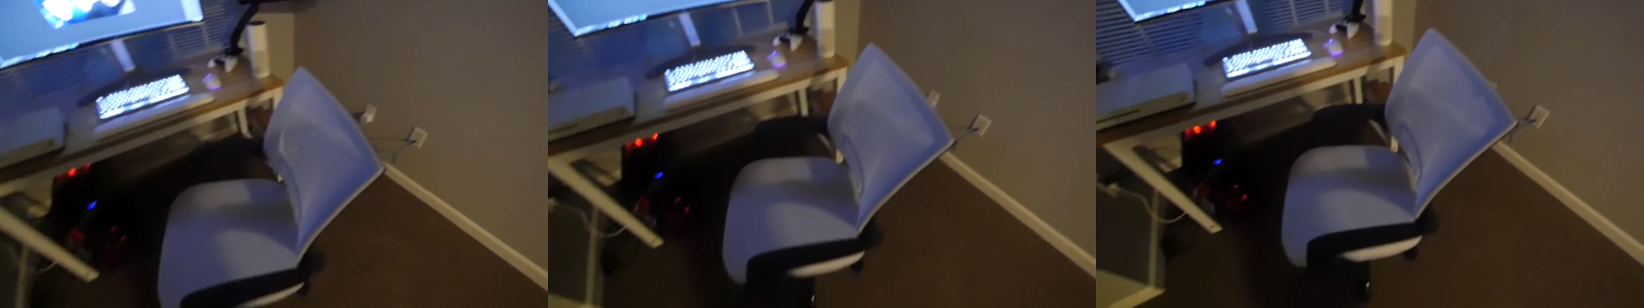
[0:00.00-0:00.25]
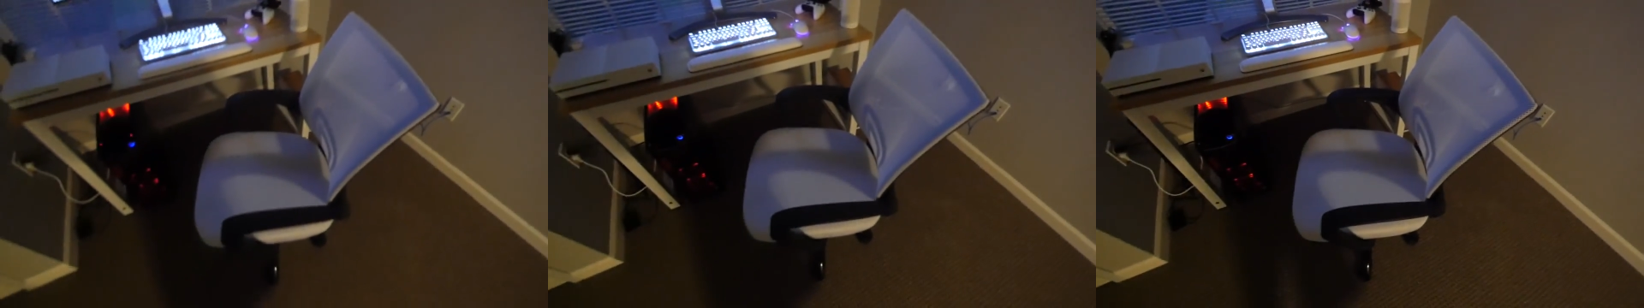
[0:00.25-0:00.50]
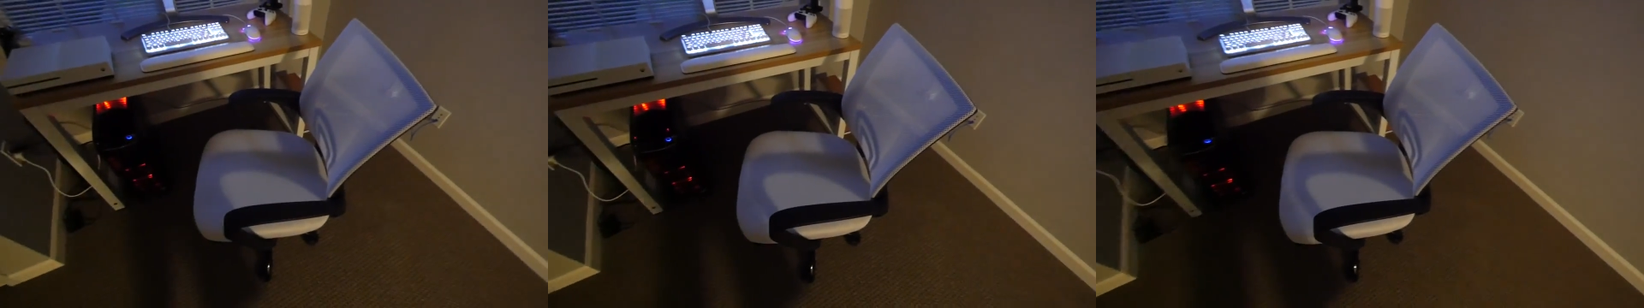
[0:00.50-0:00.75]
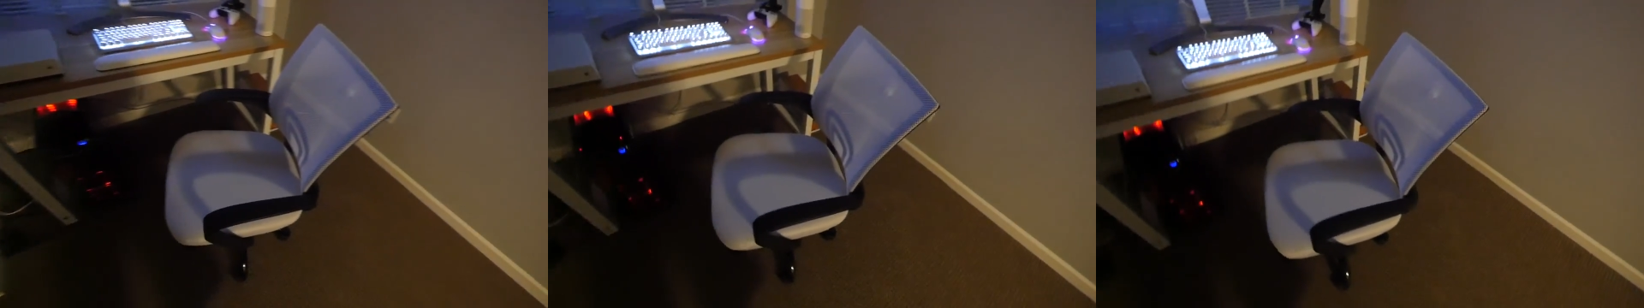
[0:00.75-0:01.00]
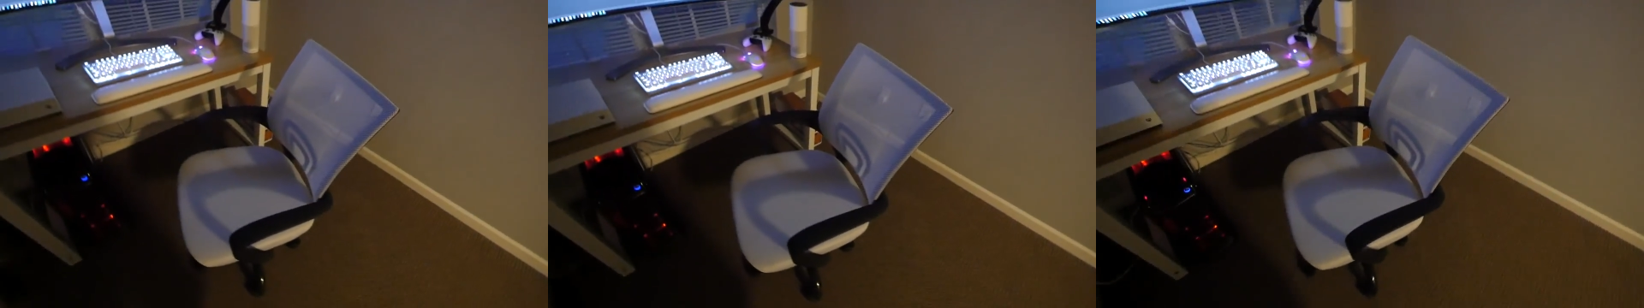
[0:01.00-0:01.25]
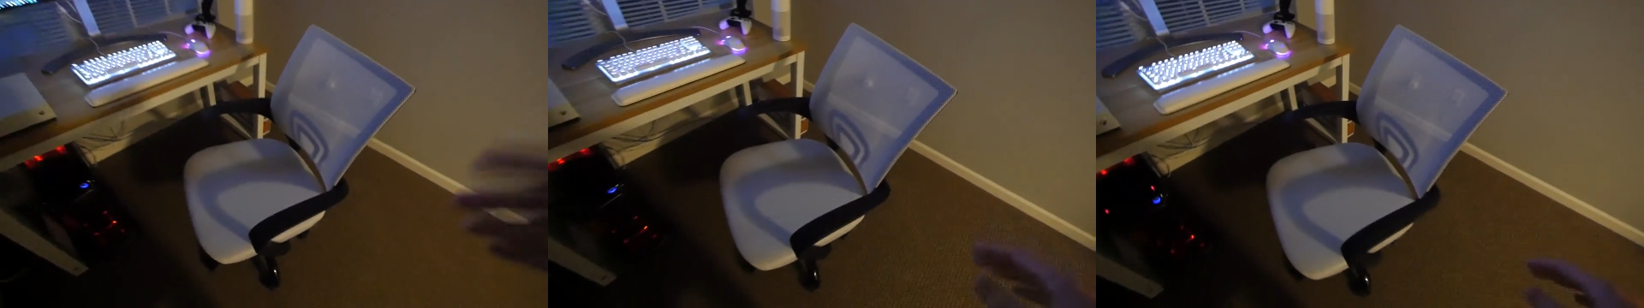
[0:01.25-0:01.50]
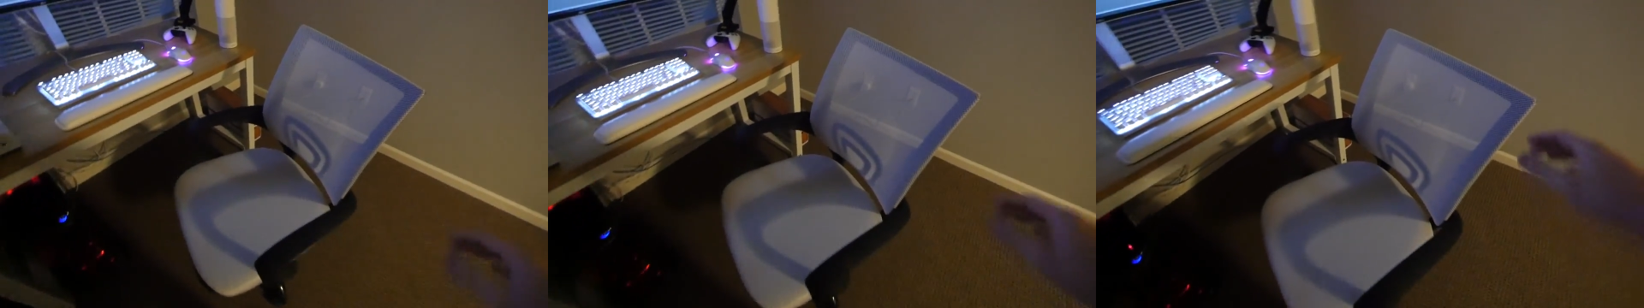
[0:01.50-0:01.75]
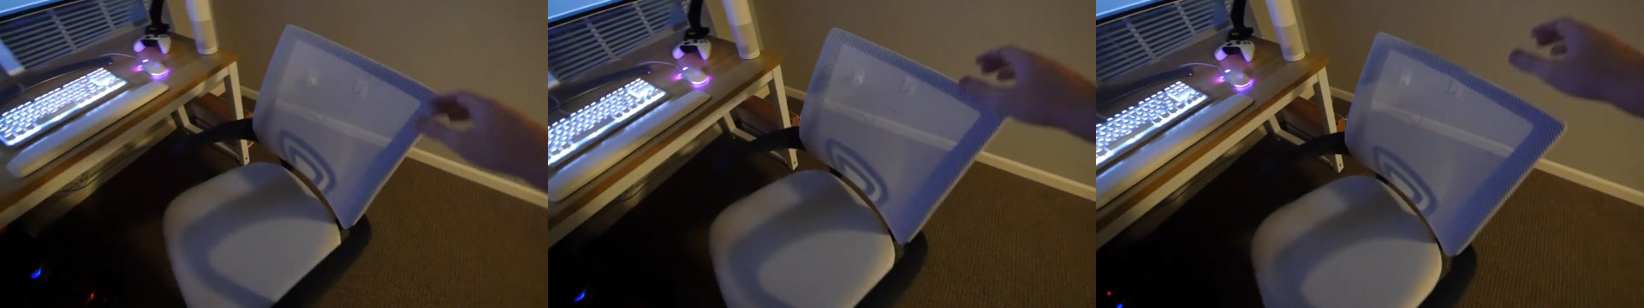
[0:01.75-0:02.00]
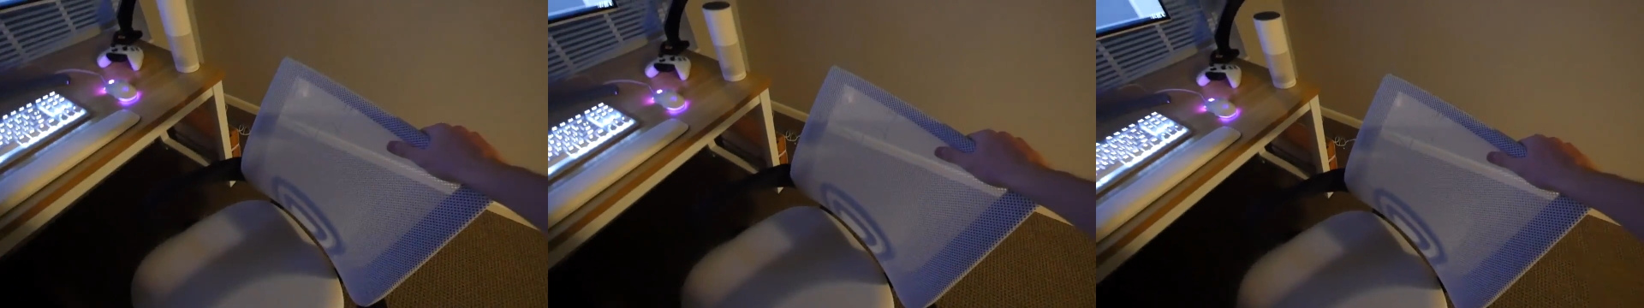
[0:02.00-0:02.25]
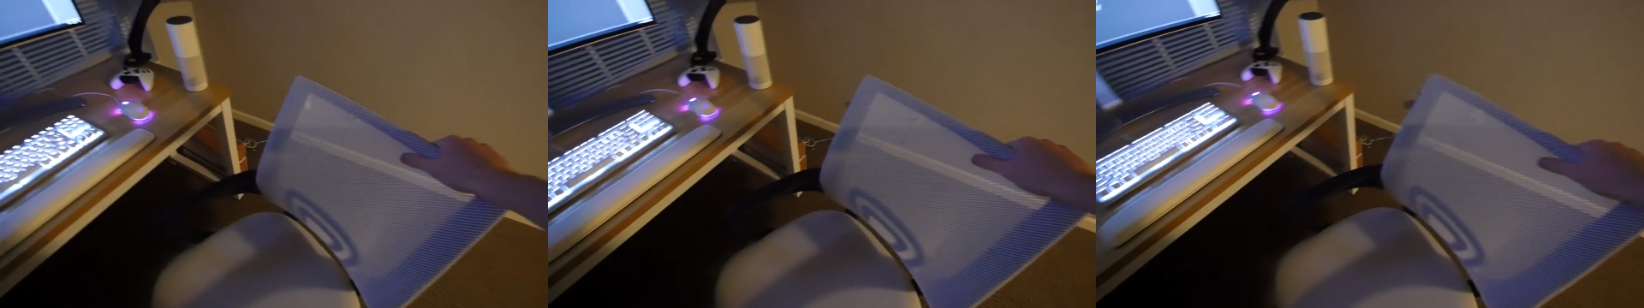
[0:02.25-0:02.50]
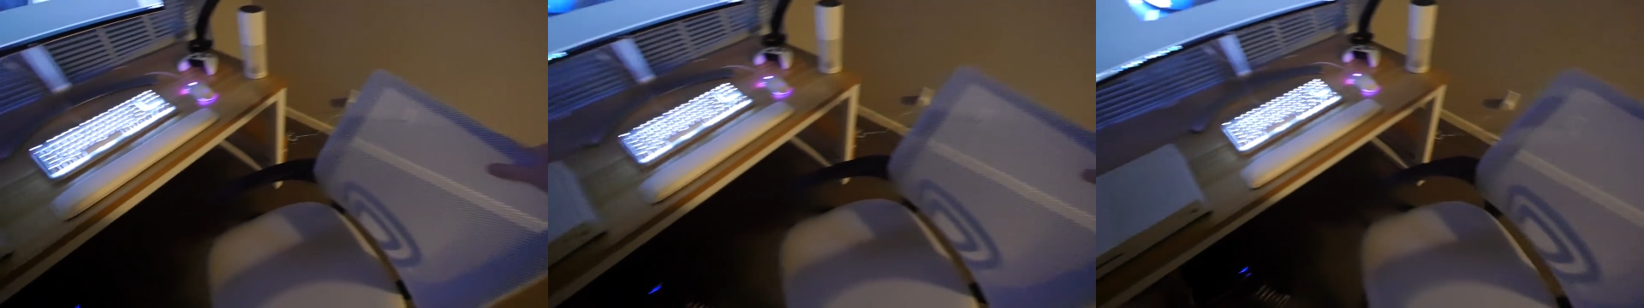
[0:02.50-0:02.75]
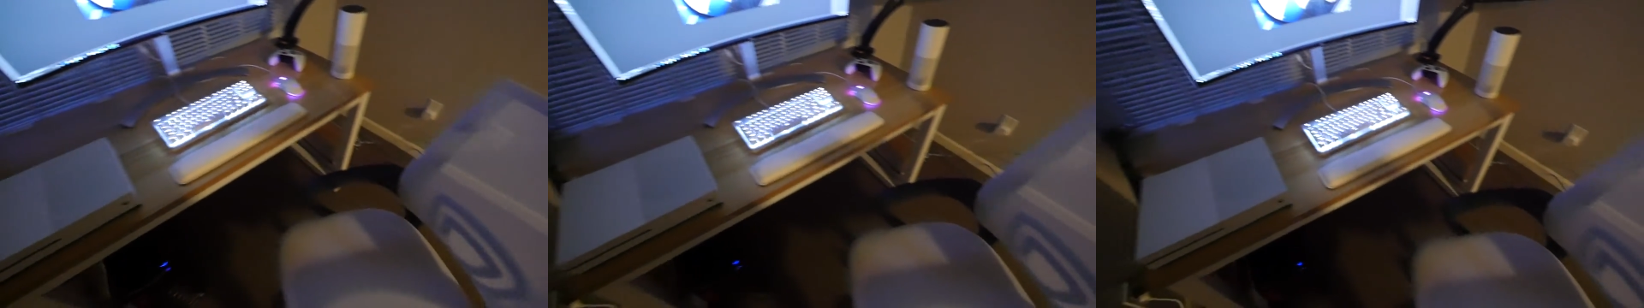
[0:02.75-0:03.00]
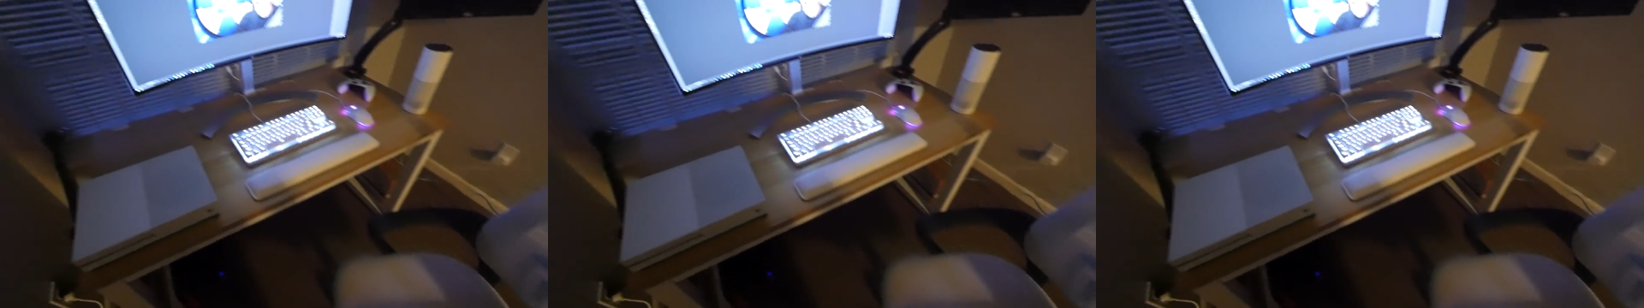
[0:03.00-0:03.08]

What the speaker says: [unreadable: no face in view]